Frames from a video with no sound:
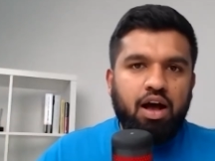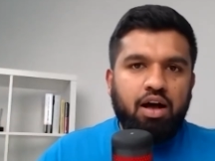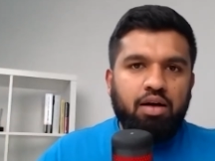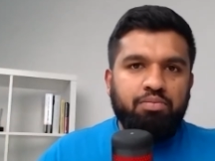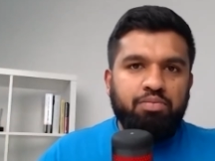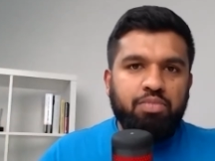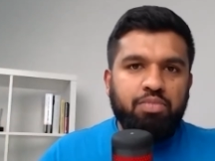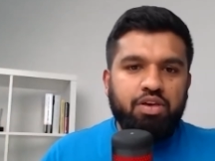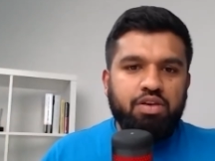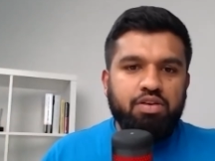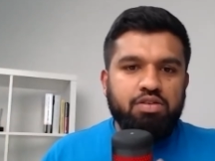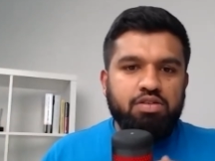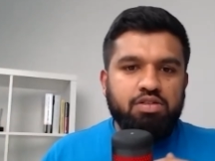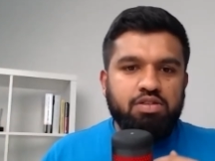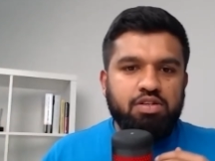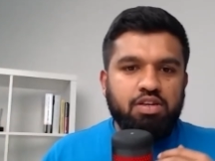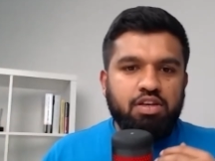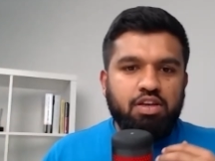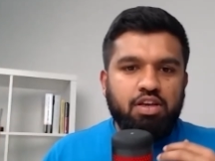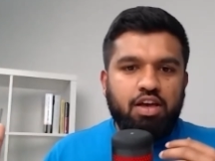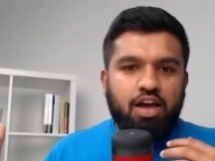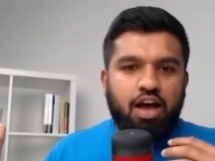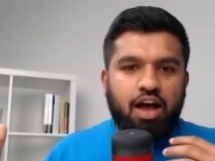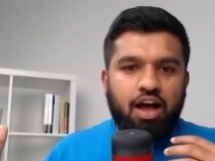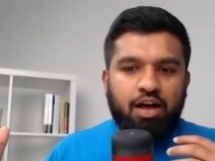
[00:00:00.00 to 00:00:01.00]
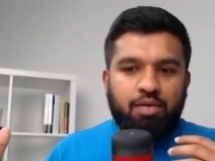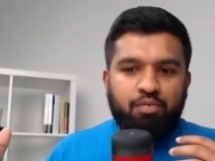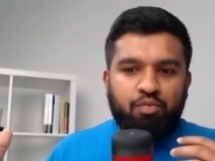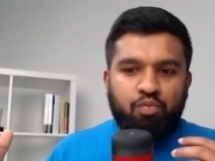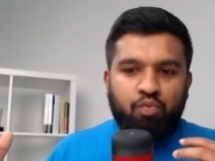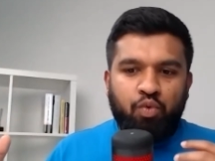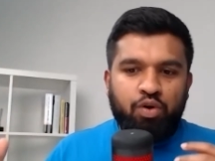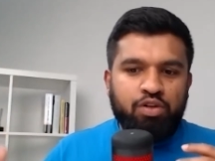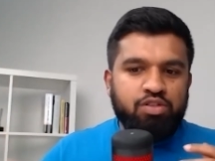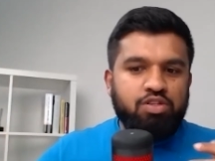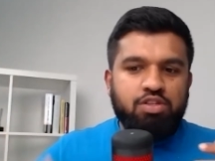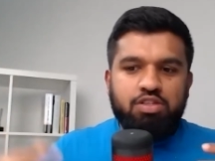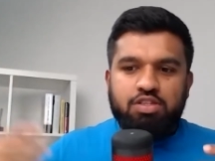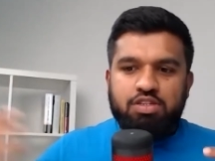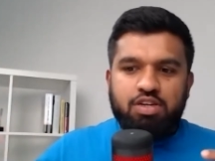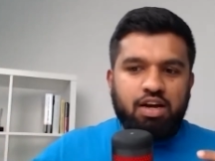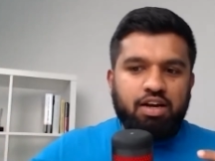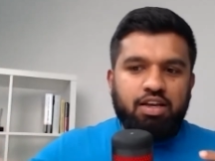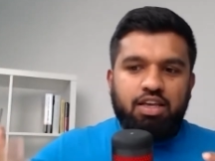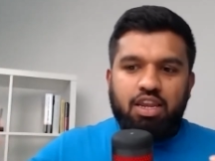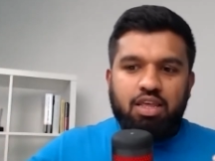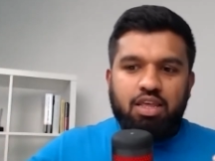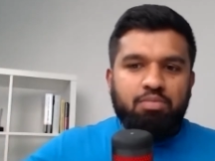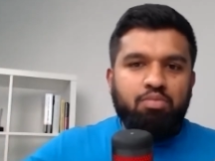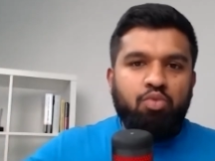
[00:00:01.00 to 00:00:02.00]
because once you start
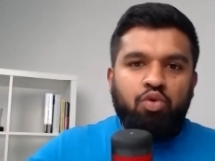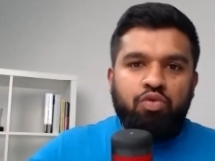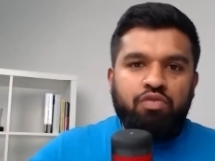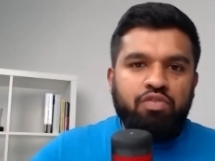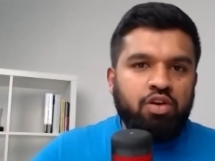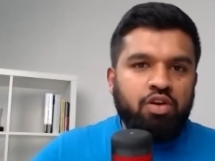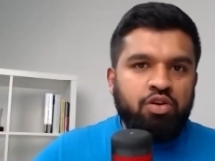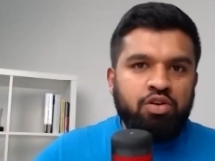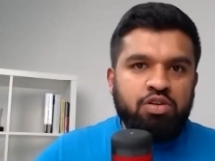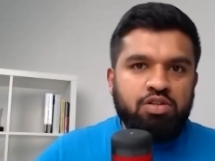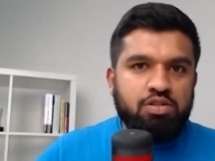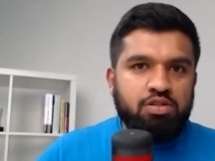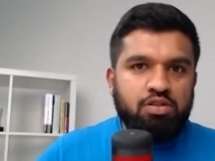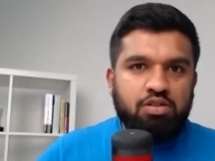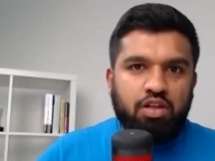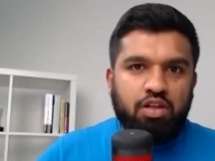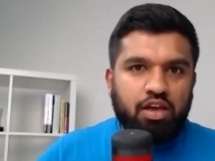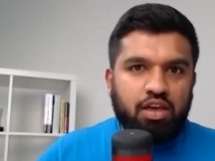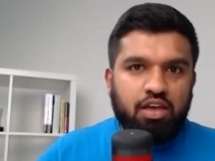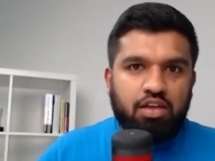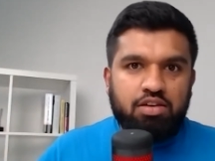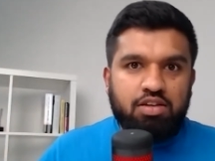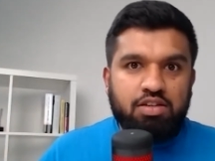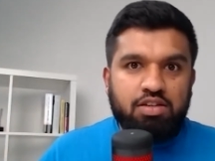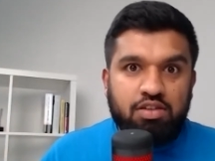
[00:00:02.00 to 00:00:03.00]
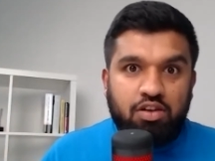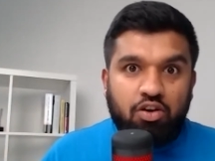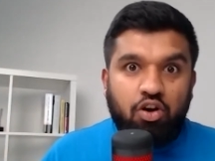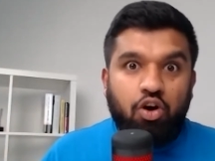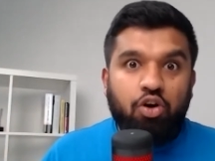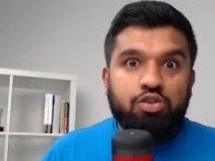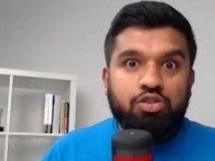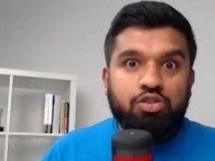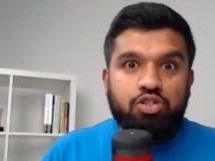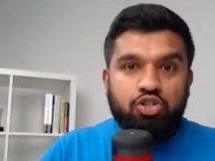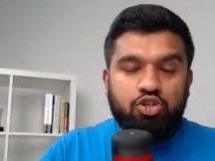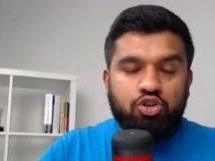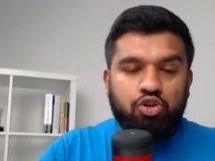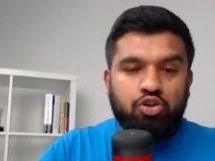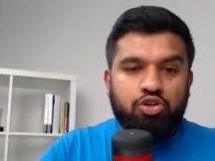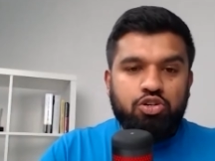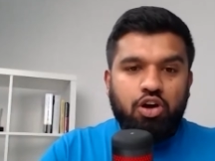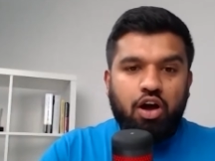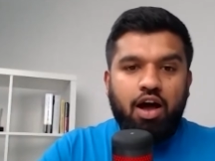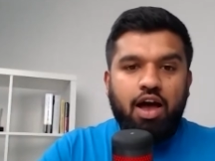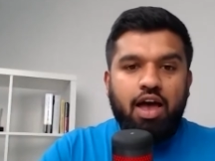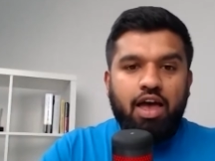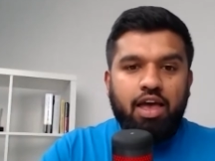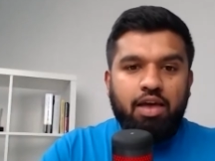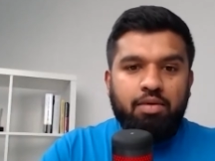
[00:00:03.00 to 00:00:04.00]
getting more views, like it doesn't cost you
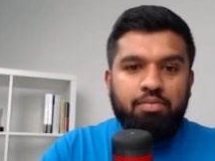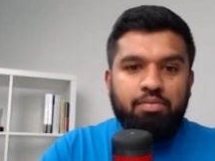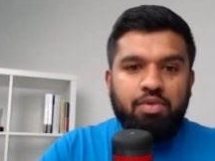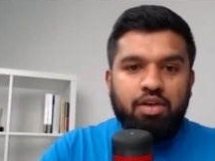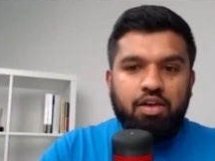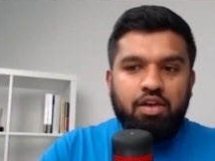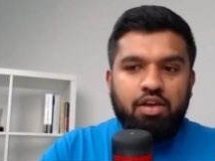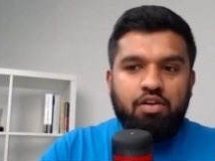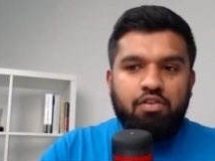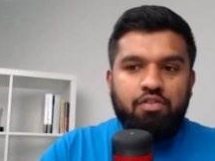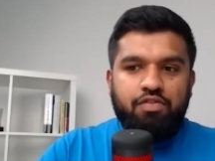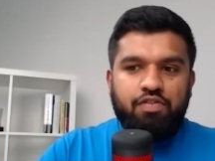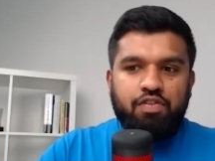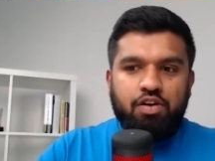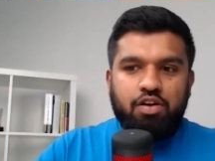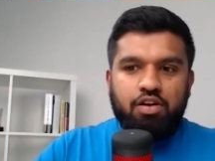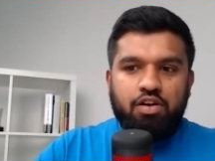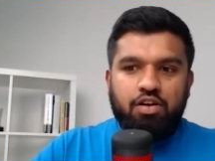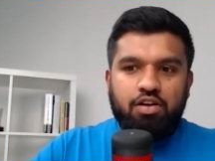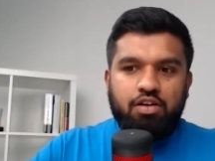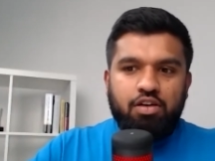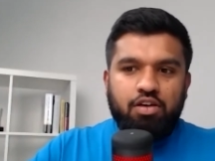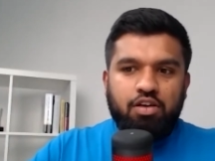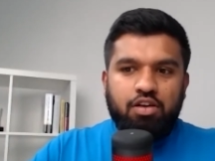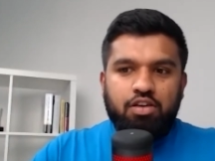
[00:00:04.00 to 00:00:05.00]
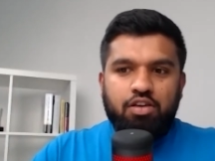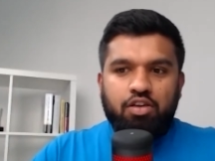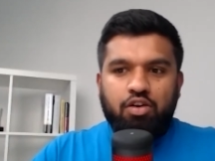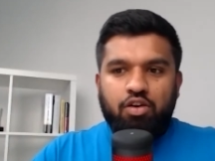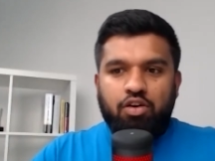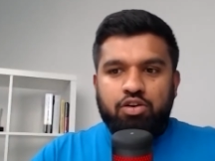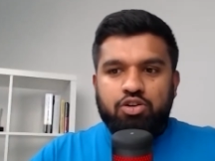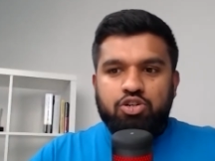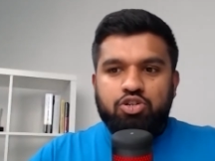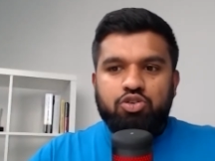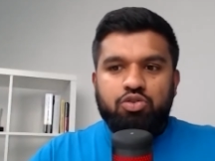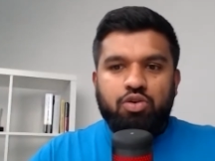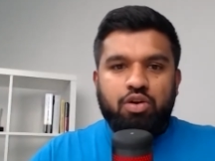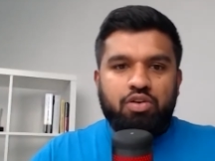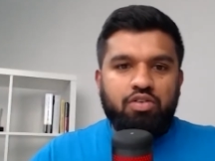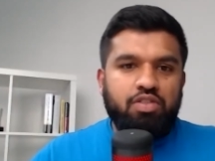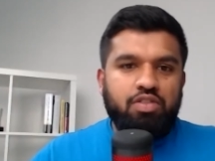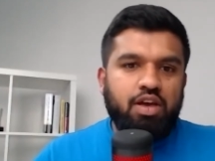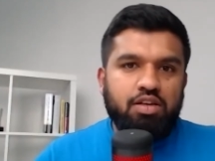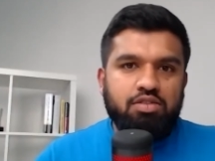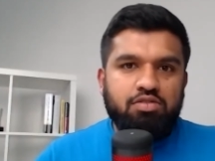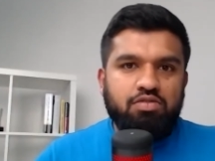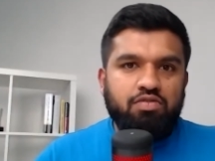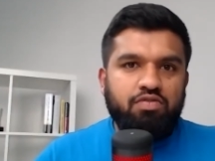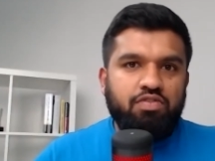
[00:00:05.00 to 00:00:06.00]
time for
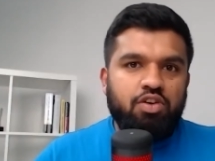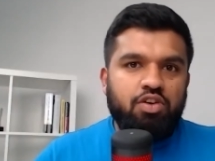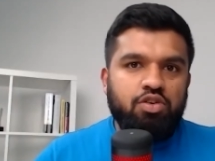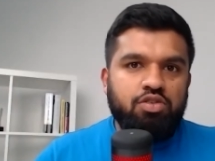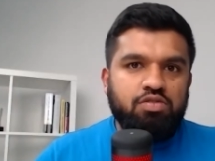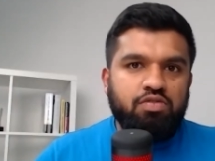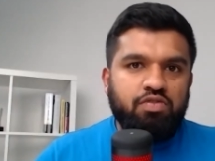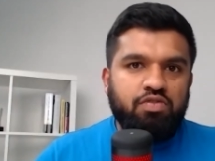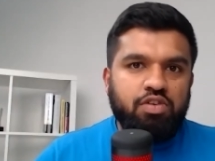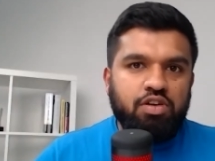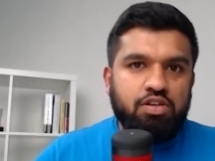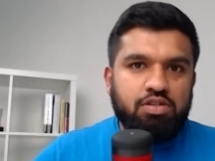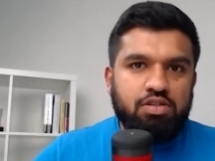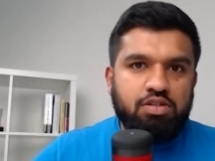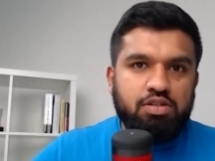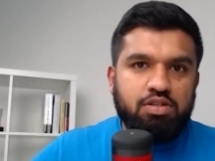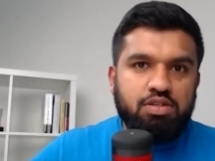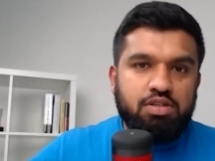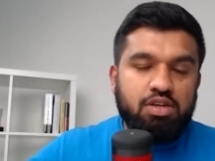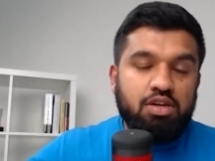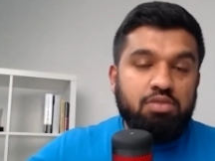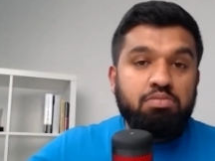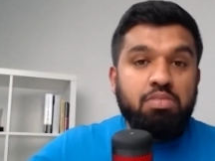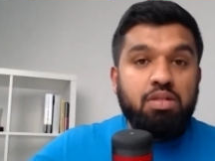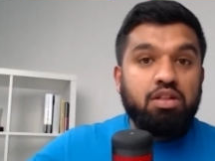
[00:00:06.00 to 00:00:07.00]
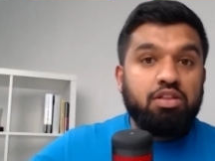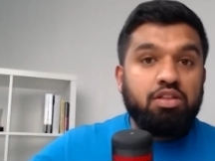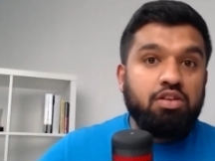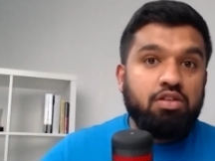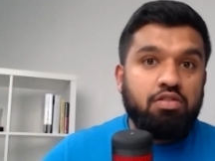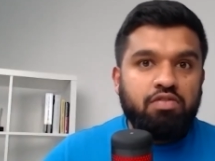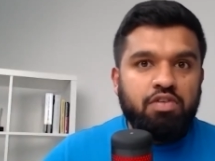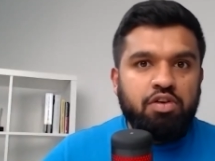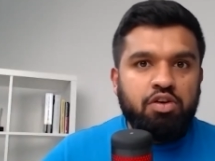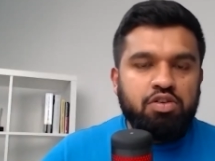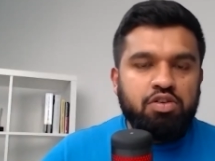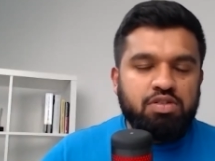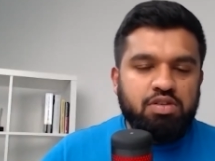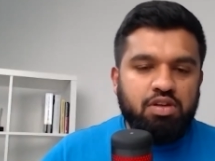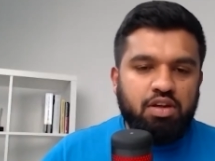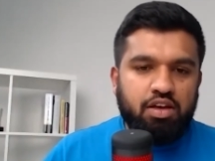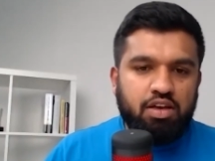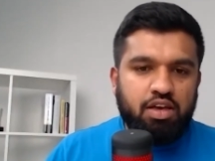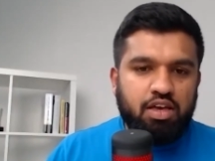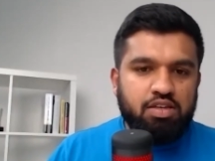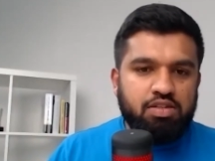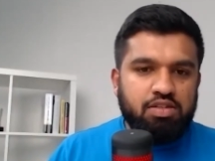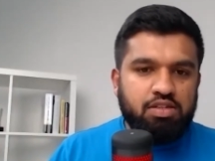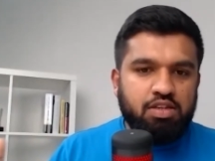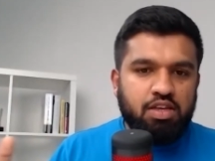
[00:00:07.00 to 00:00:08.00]
200,000 views versus a million views, and I
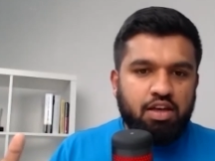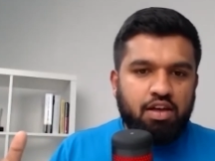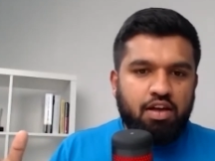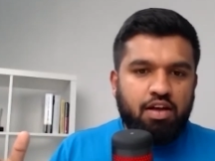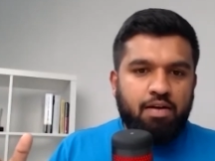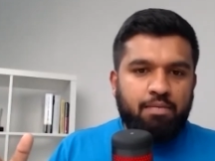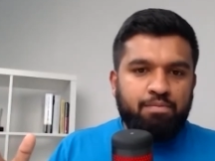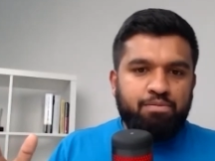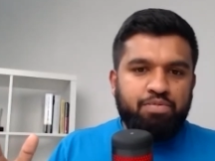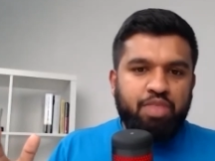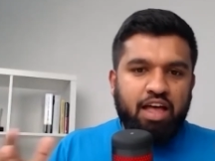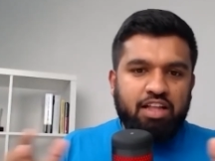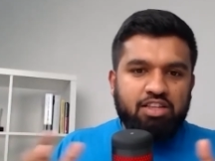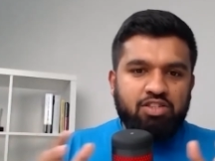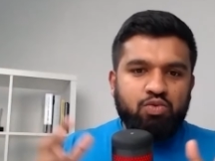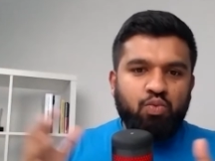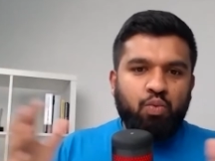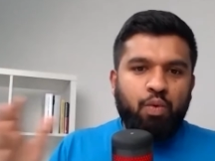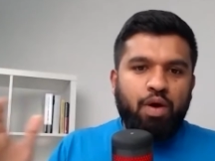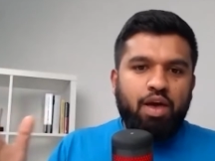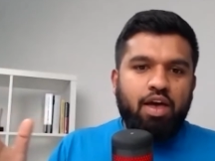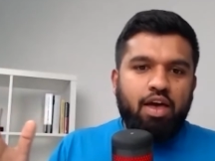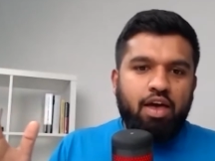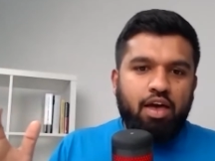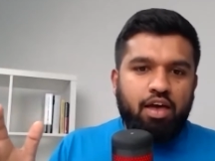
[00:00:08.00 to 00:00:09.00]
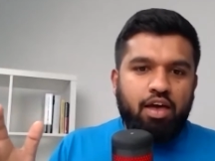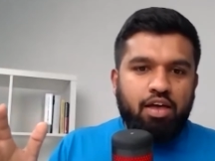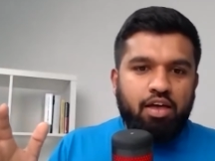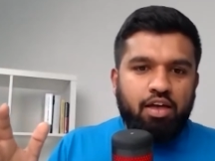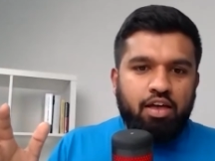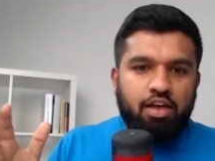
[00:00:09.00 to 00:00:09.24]
guess that's where